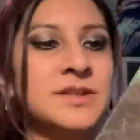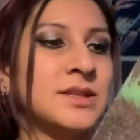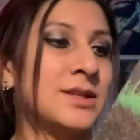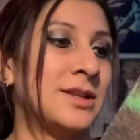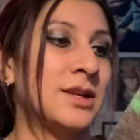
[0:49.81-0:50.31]

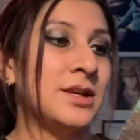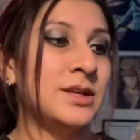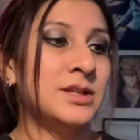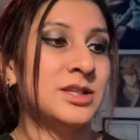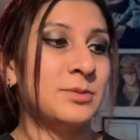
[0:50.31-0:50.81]
And
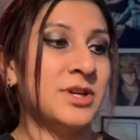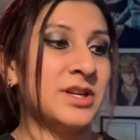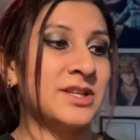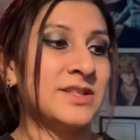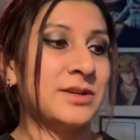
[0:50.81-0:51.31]
to be
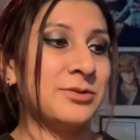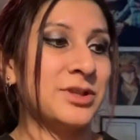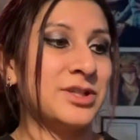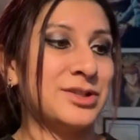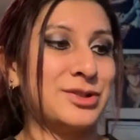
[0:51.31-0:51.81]
honest, I
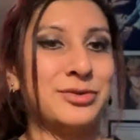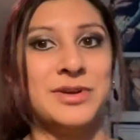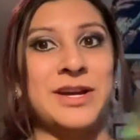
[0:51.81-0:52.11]
really just don't